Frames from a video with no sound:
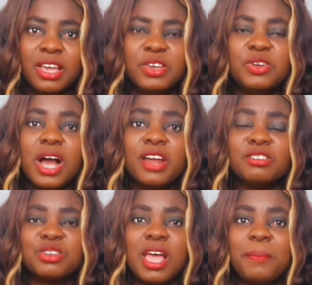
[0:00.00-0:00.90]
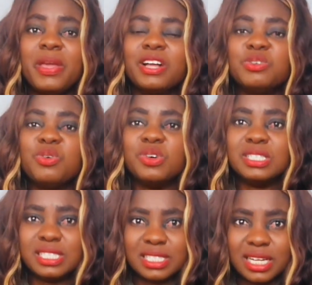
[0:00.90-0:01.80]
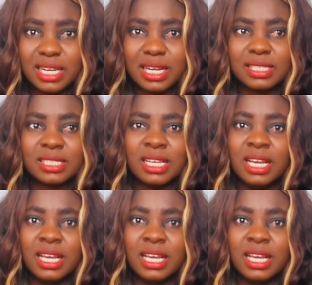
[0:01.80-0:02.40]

you know, and also helping her to understand that